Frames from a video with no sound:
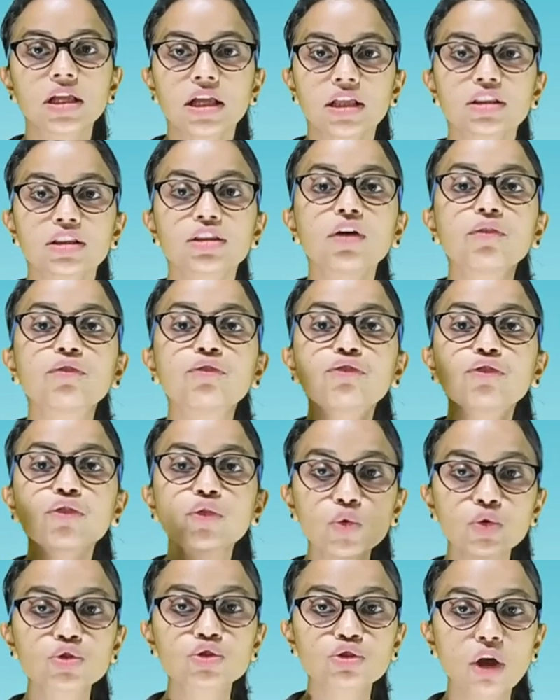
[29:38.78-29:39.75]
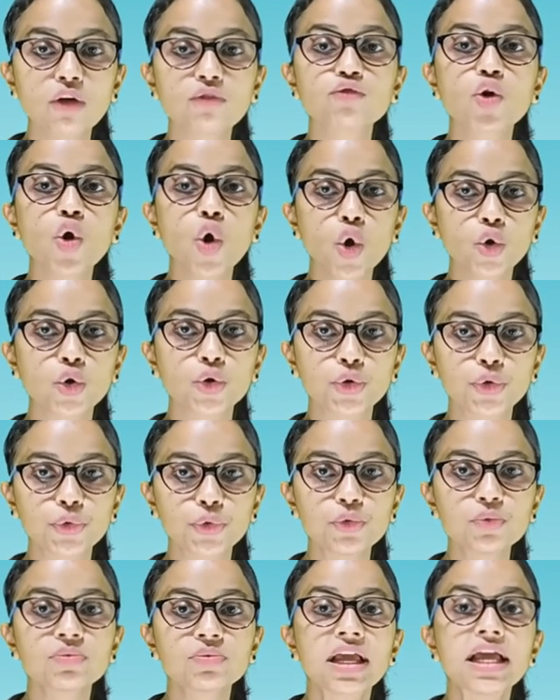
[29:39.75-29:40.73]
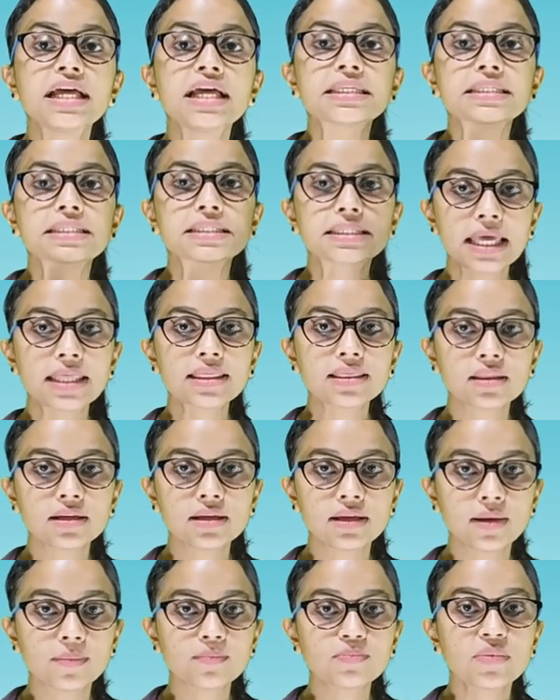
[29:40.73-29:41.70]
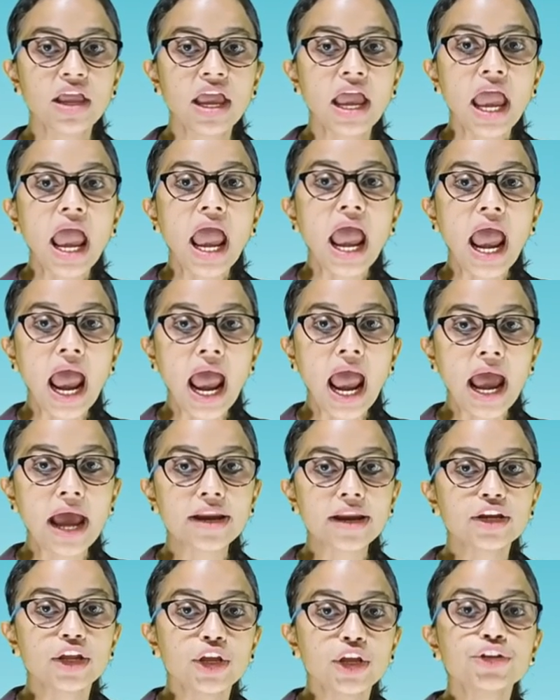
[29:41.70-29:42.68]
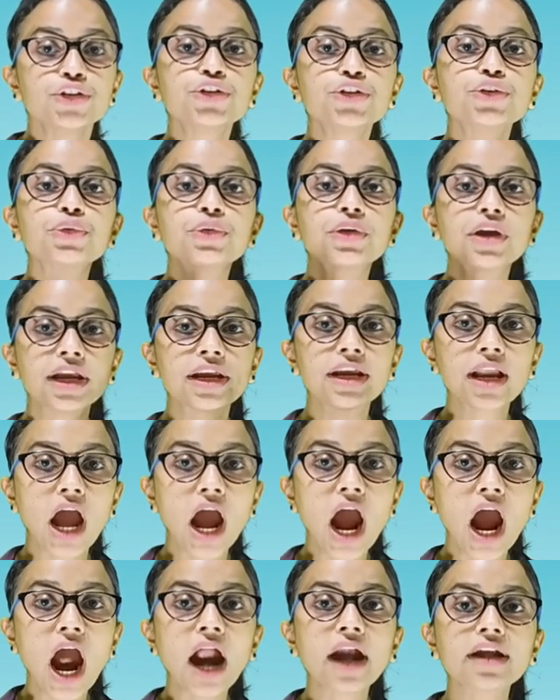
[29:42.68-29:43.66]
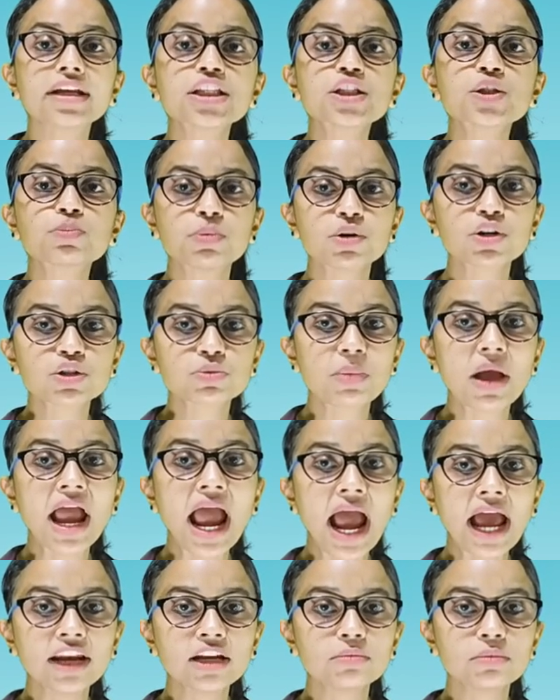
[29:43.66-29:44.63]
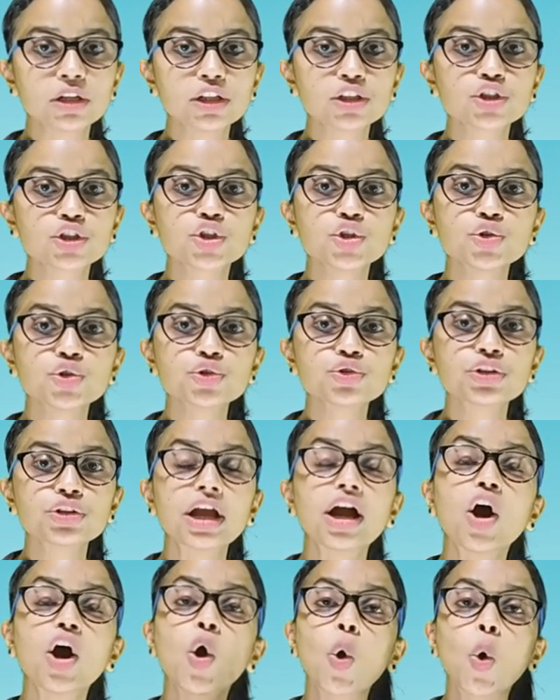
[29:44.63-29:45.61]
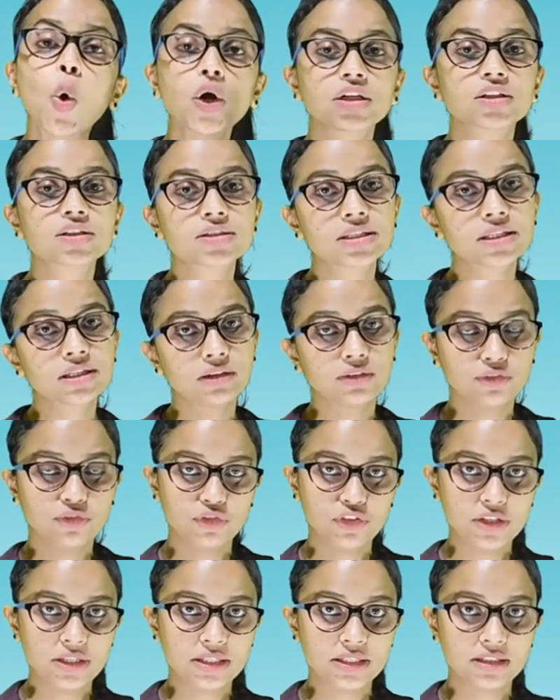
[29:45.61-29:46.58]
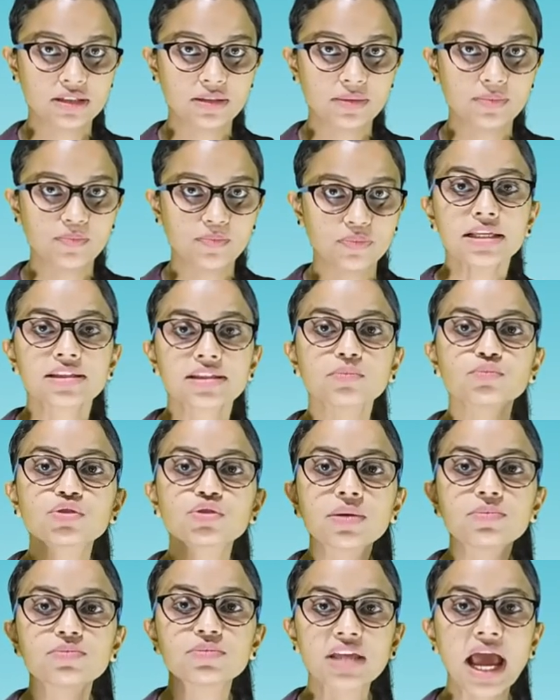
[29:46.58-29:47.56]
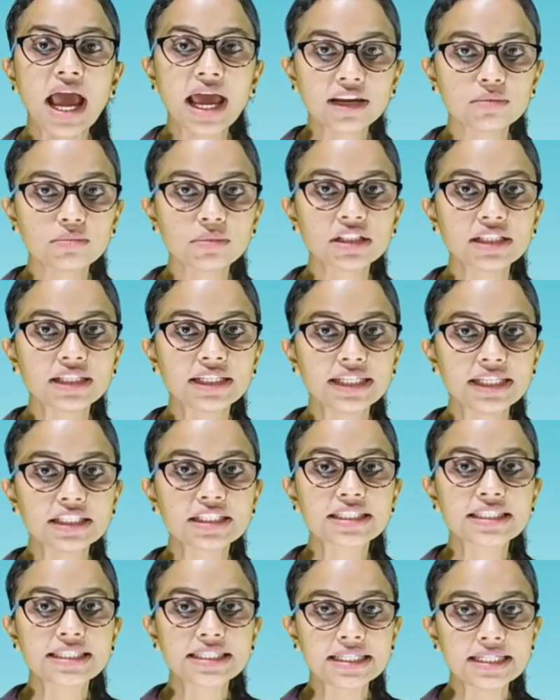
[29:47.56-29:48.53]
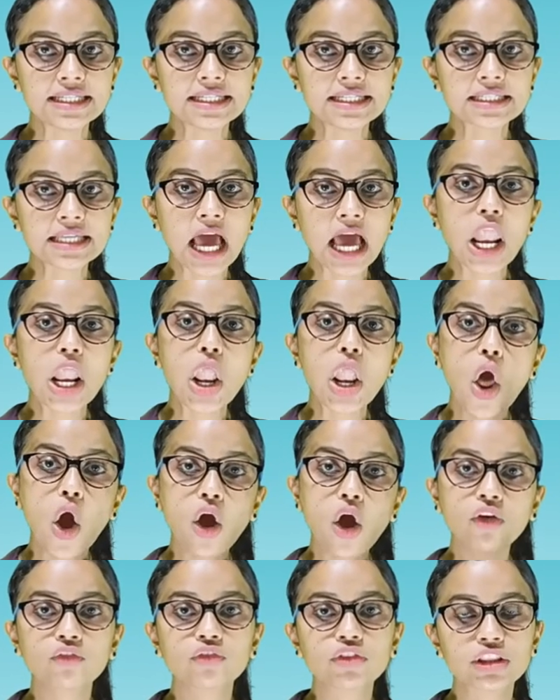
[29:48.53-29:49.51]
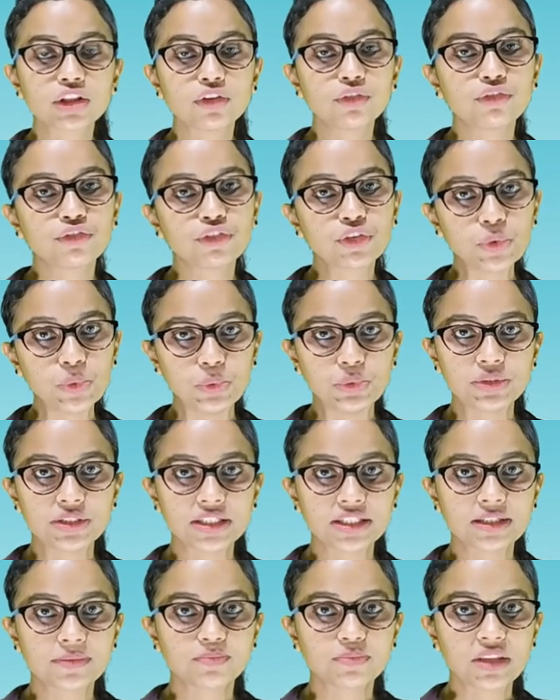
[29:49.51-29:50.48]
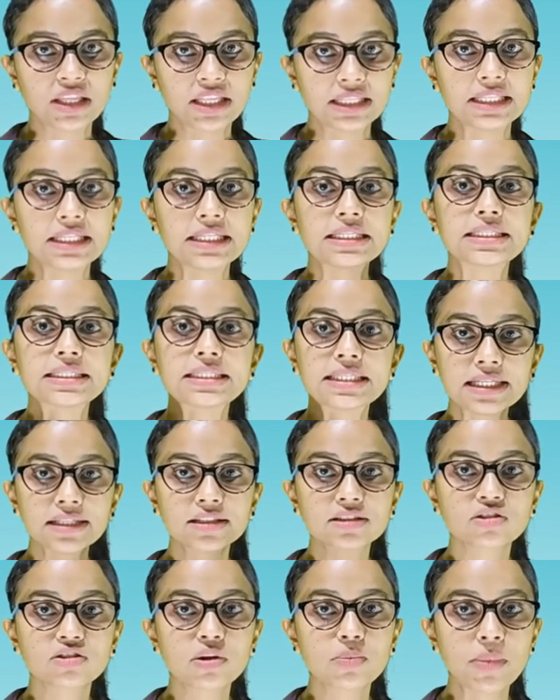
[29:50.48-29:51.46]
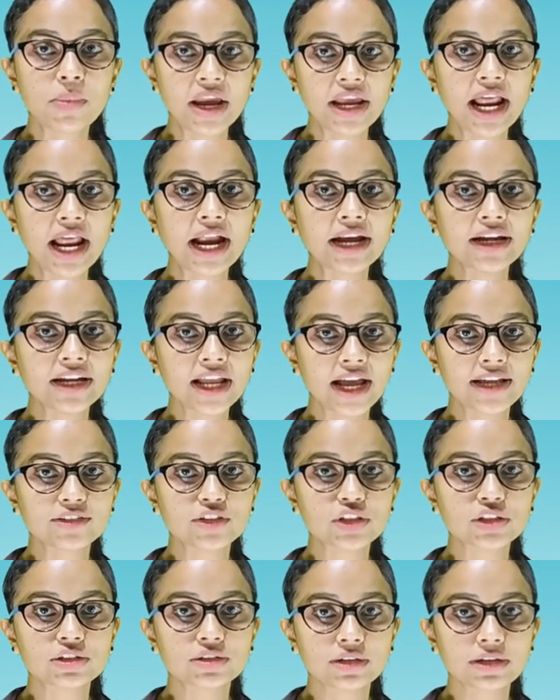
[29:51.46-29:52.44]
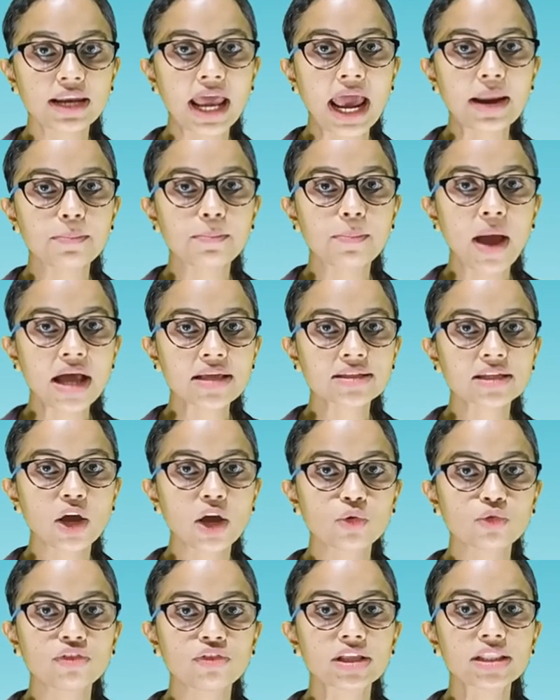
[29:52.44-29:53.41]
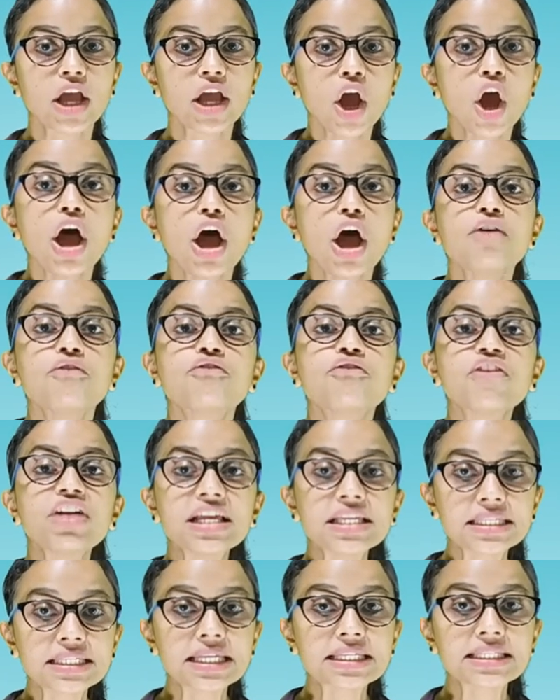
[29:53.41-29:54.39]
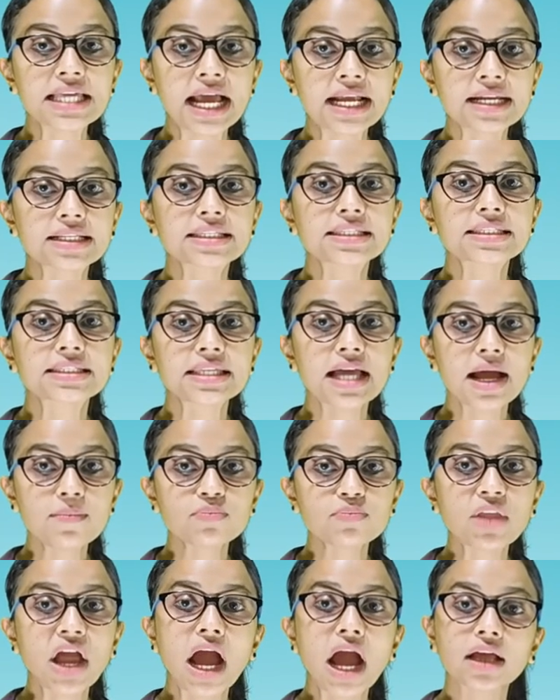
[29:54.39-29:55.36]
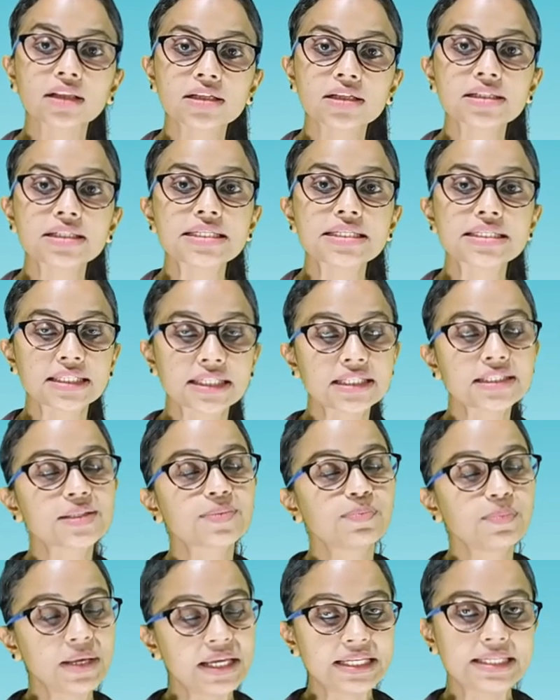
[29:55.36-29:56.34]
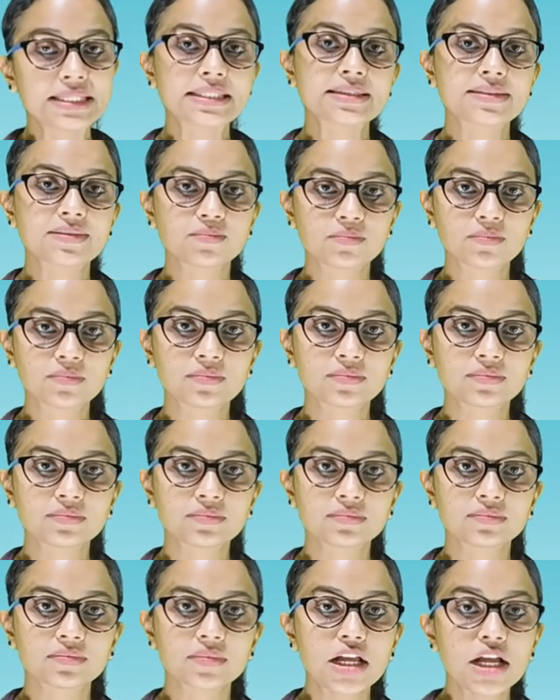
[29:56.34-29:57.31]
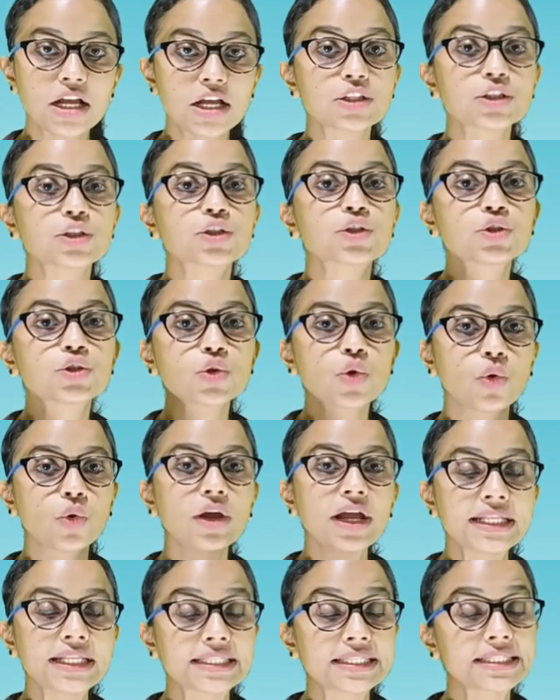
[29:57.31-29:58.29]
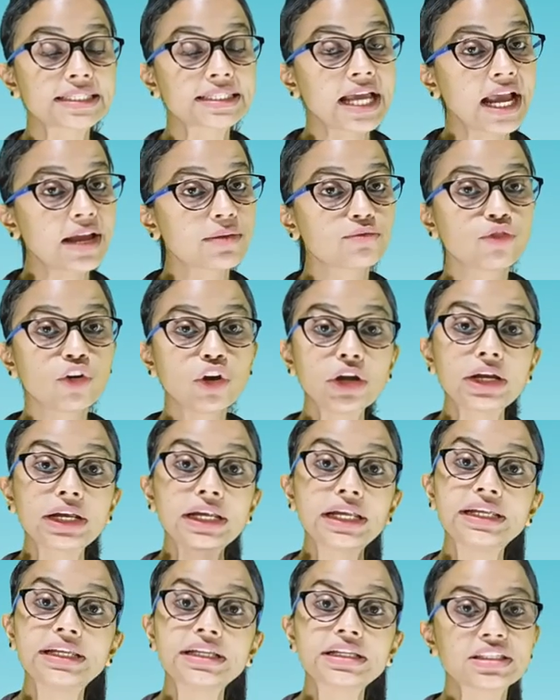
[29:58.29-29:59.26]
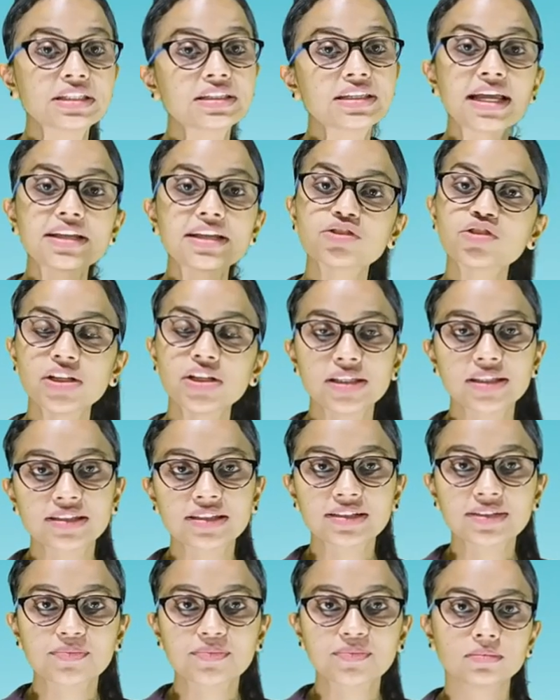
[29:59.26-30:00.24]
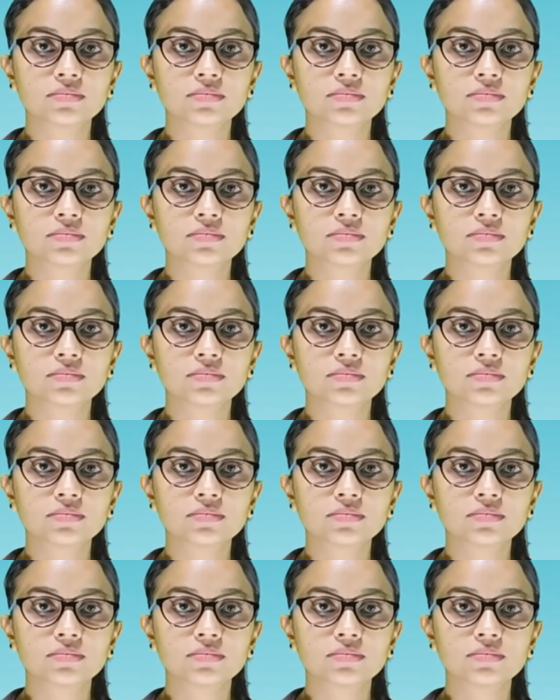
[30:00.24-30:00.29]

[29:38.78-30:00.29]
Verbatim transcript: The fruits of gokuru, xanthium and urena are dispersed by animals due to their hooked surface. Sometimes animals eat seeds along with the fruits. These seeds remain undigested and pass out with faces at some other distance place. So it's time for Reader's Digest.